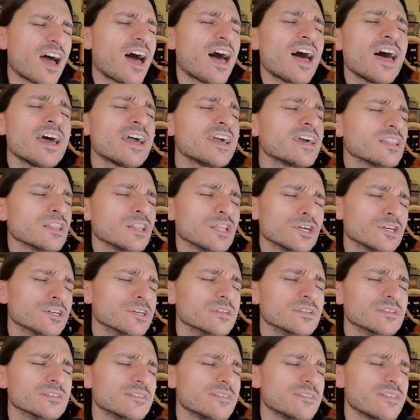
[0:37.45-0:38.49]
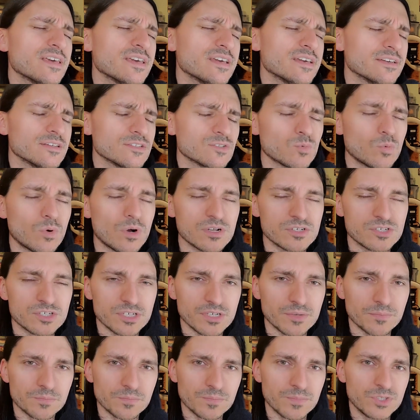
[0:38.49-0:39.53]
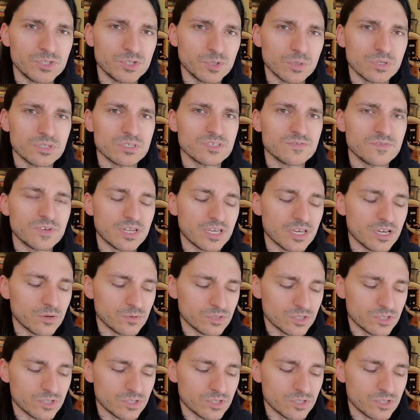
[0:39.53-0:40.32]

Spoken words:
I learned things watching Jordan's video,